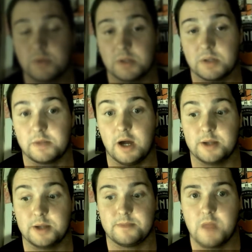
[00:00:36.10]
So what's up, guys?
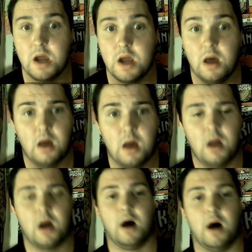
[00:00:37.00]

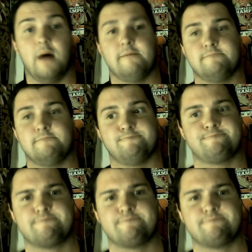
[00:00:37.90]
Fight.